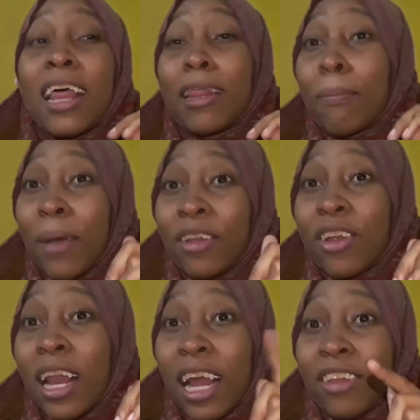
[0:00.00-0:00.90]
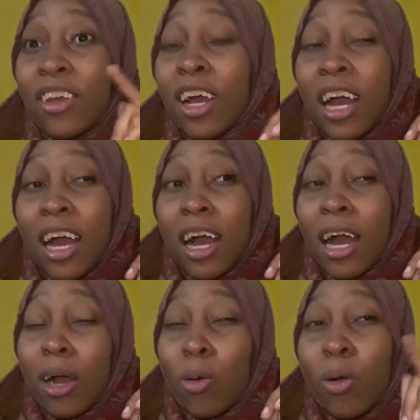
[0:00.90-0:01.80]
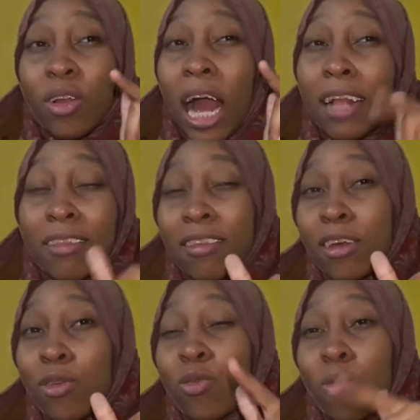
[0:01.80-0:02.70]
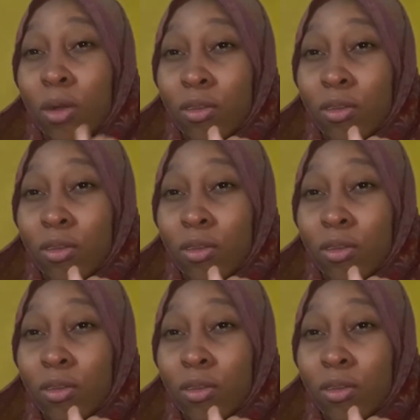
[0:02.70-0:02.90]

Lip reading: the much larger answer to